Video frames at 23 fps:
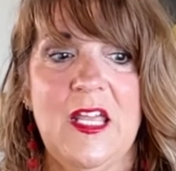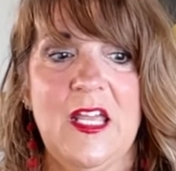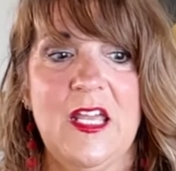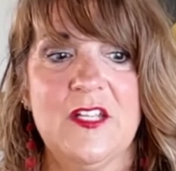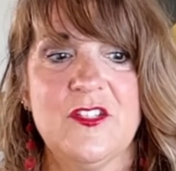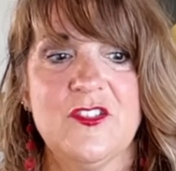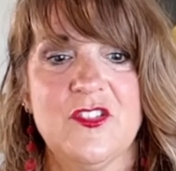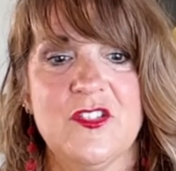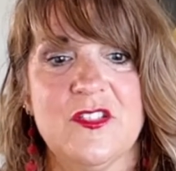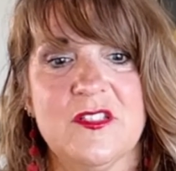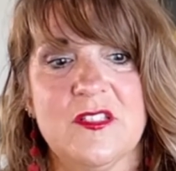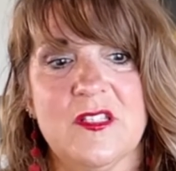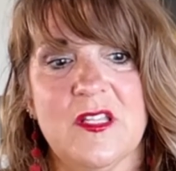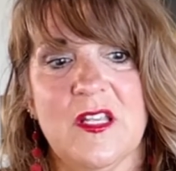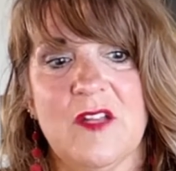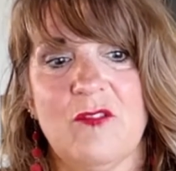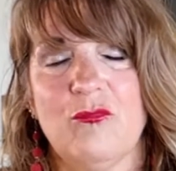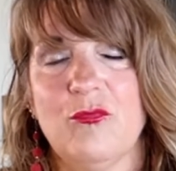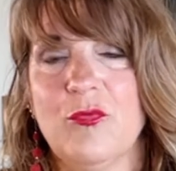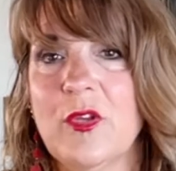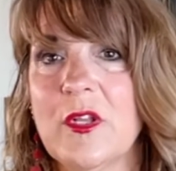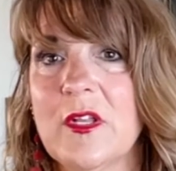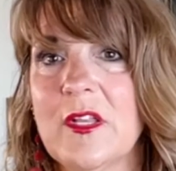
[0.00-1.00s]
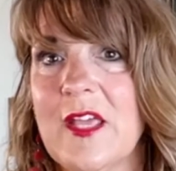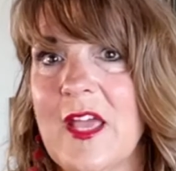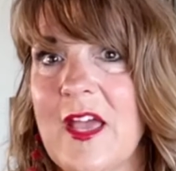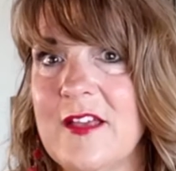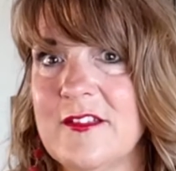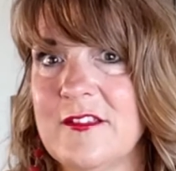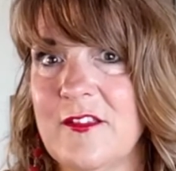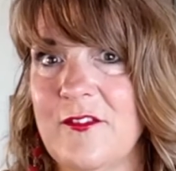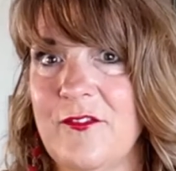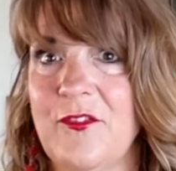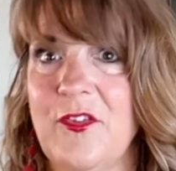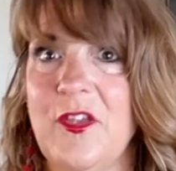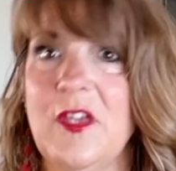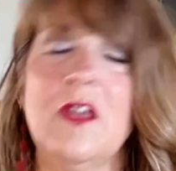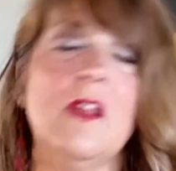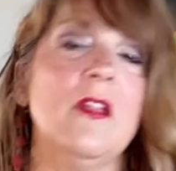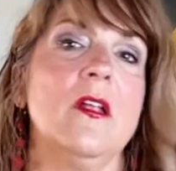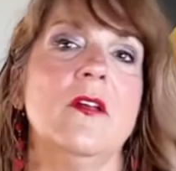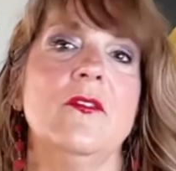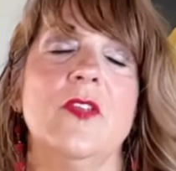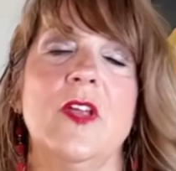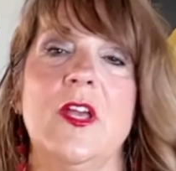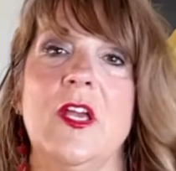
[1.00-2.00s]
it just, it really has a feel
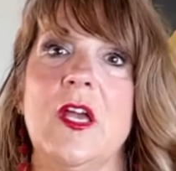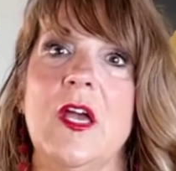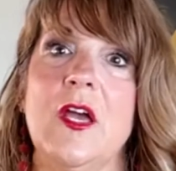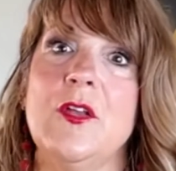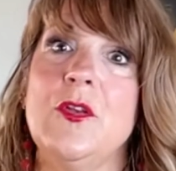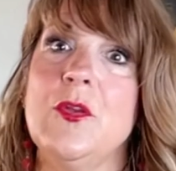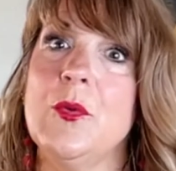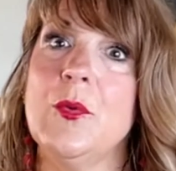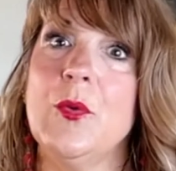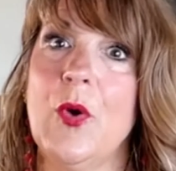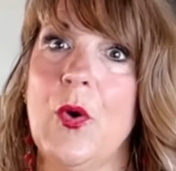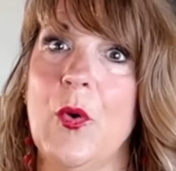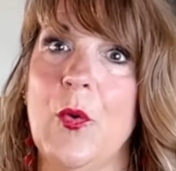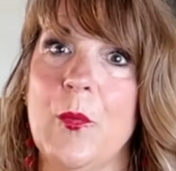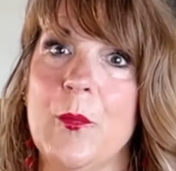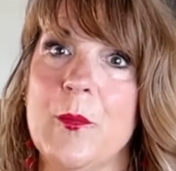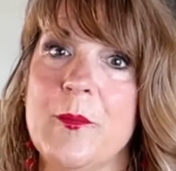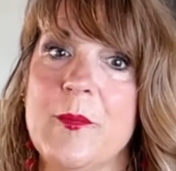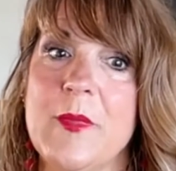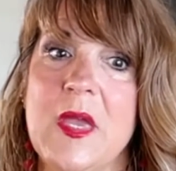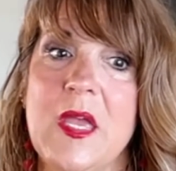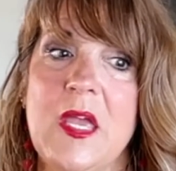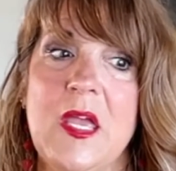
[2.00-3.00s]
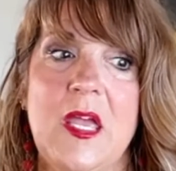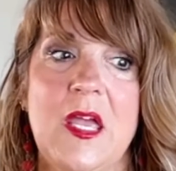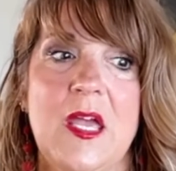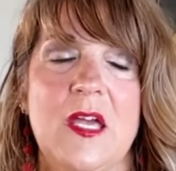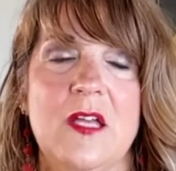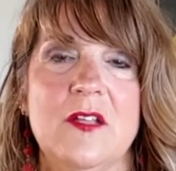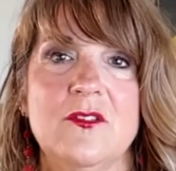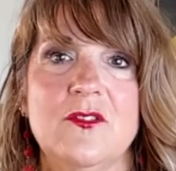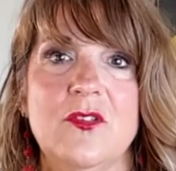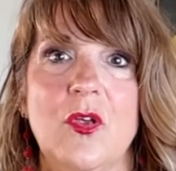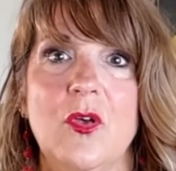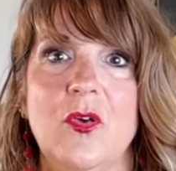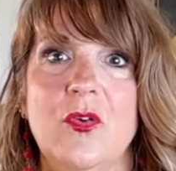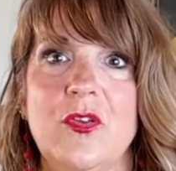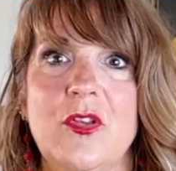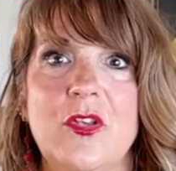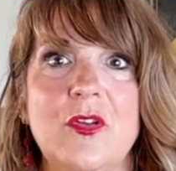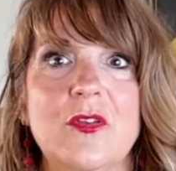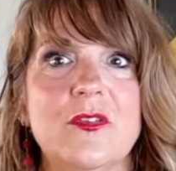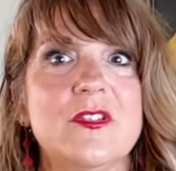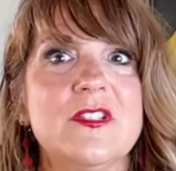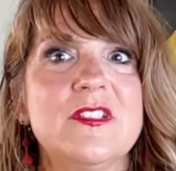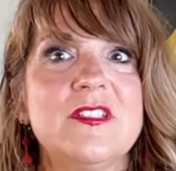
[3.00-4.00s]
of like a new home. And so,
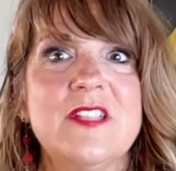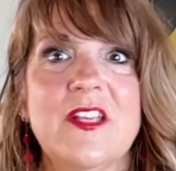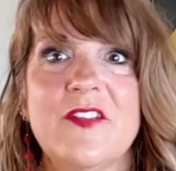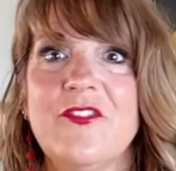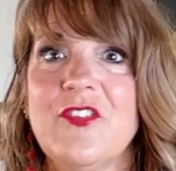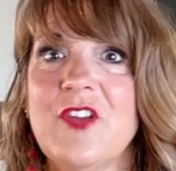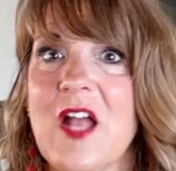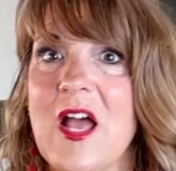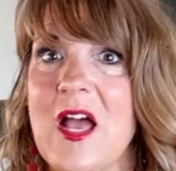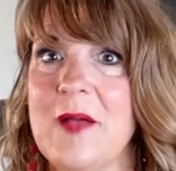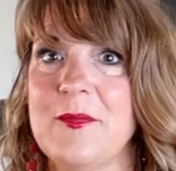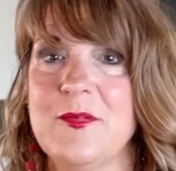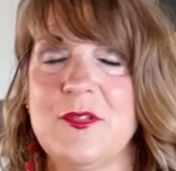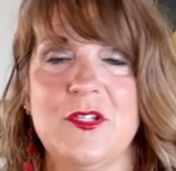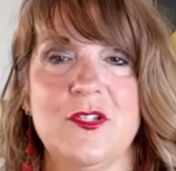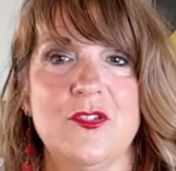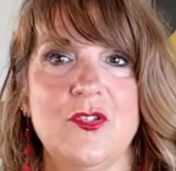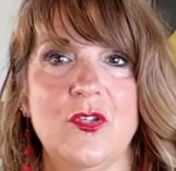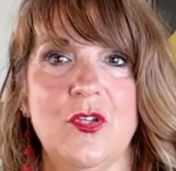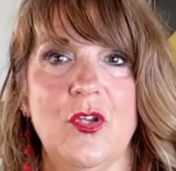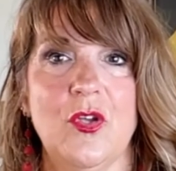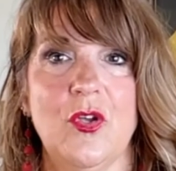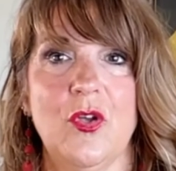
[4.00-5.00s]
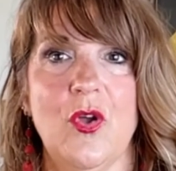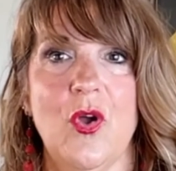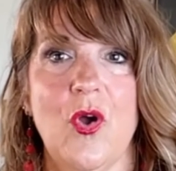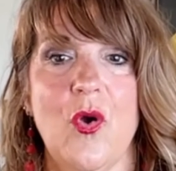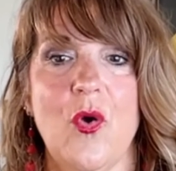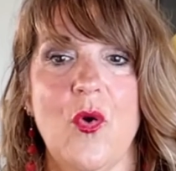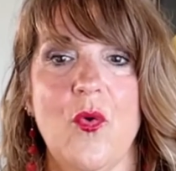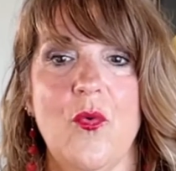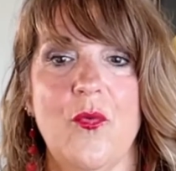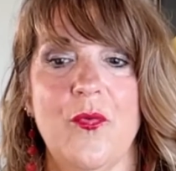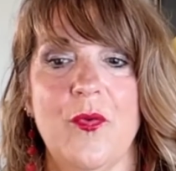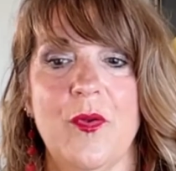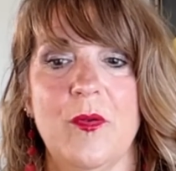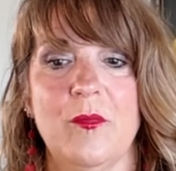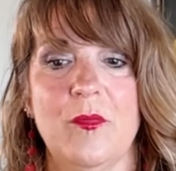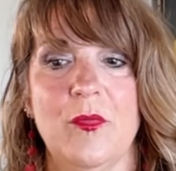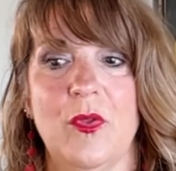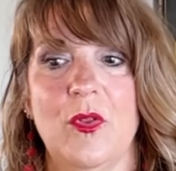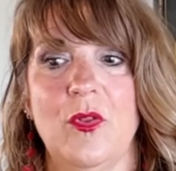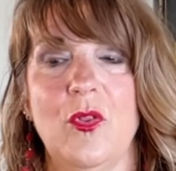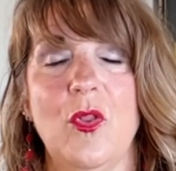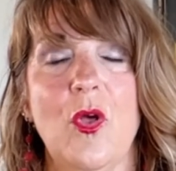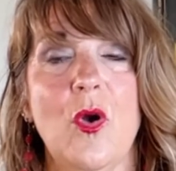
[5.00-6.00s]
you know, there's different options. You can go
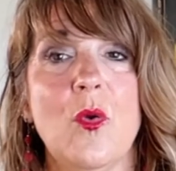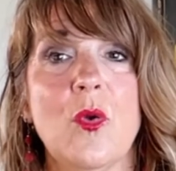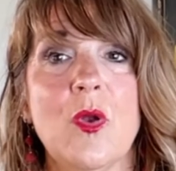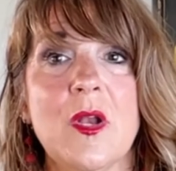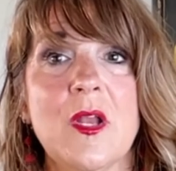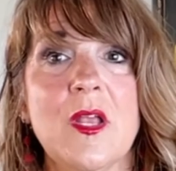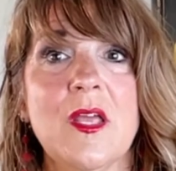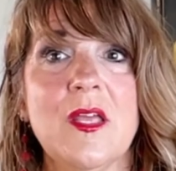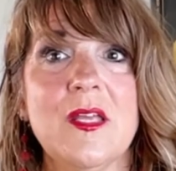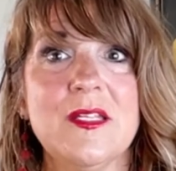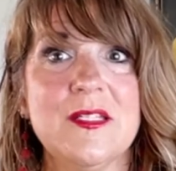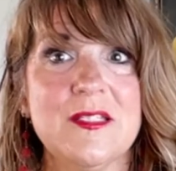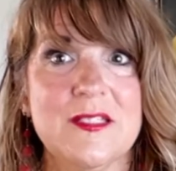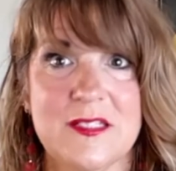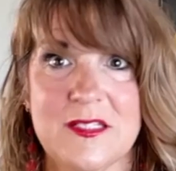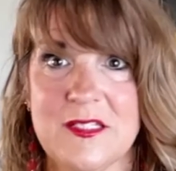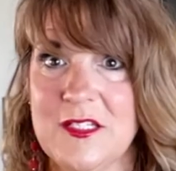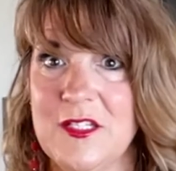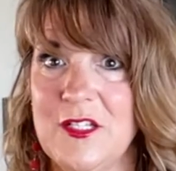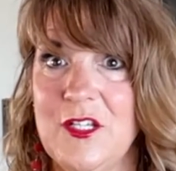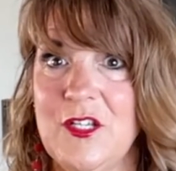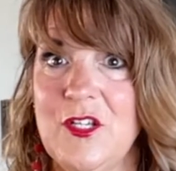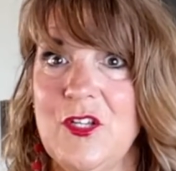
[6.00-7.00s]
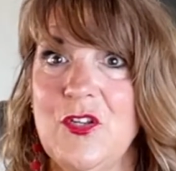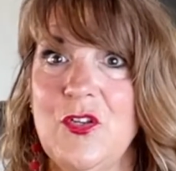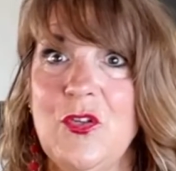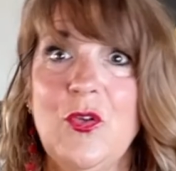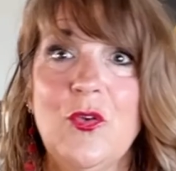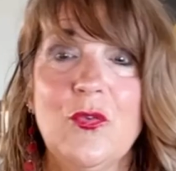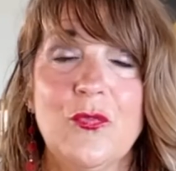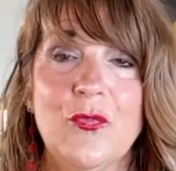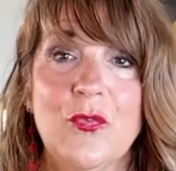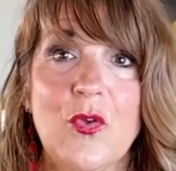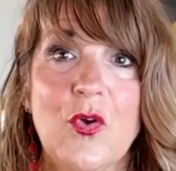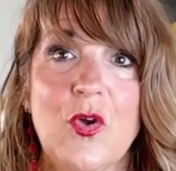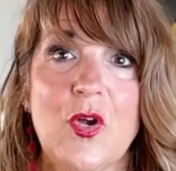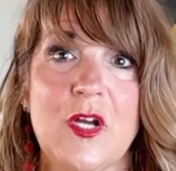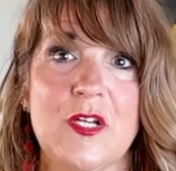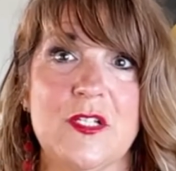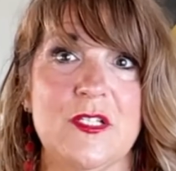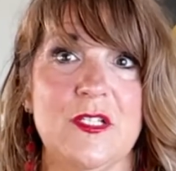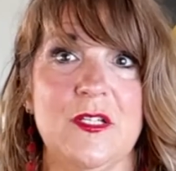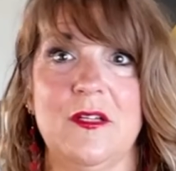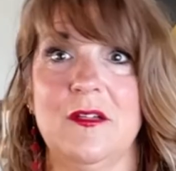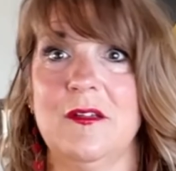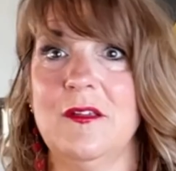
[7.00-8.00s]
from lower end new floor
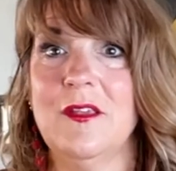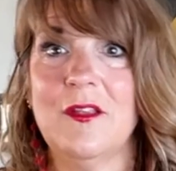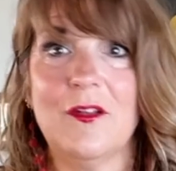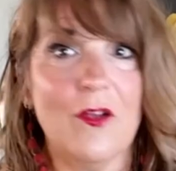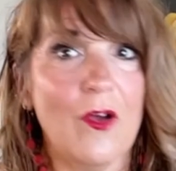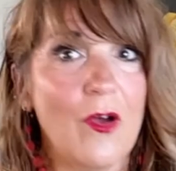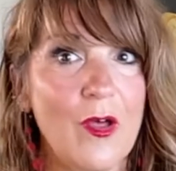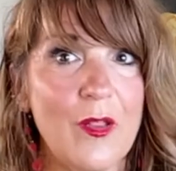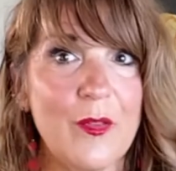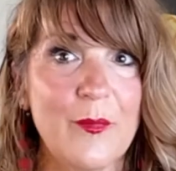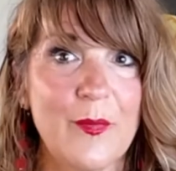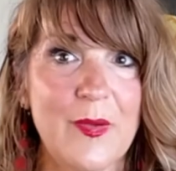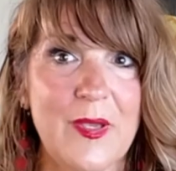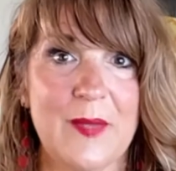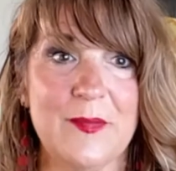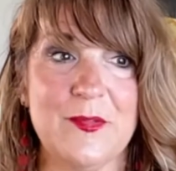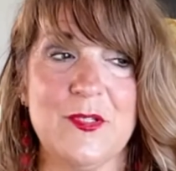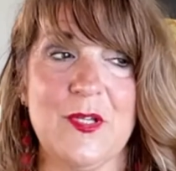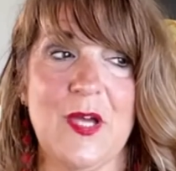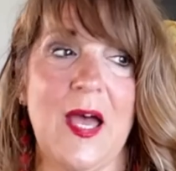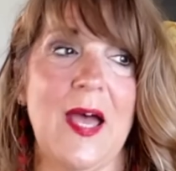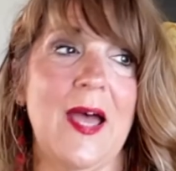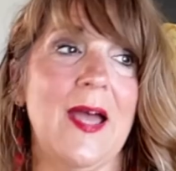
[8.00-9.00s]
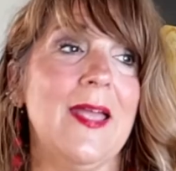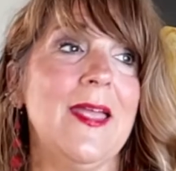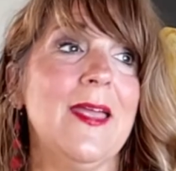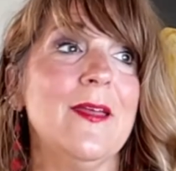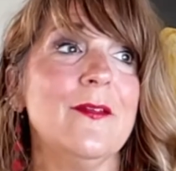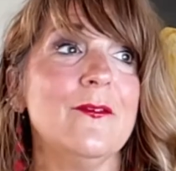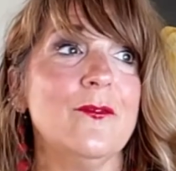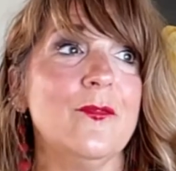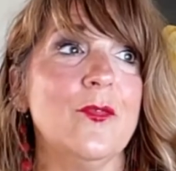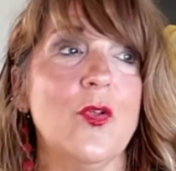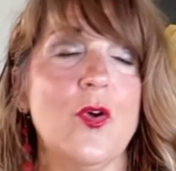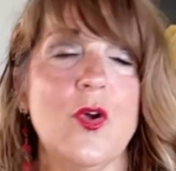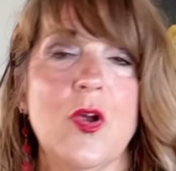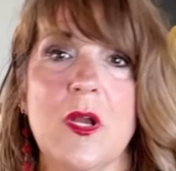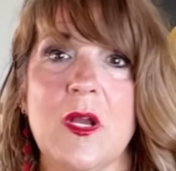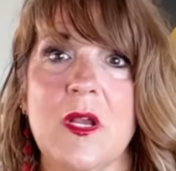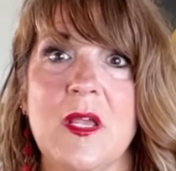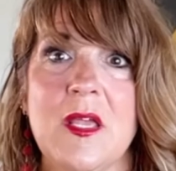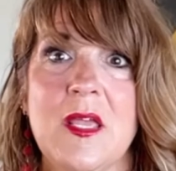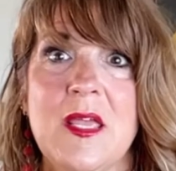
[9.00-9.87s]
to, you know, all the way up to high end floor.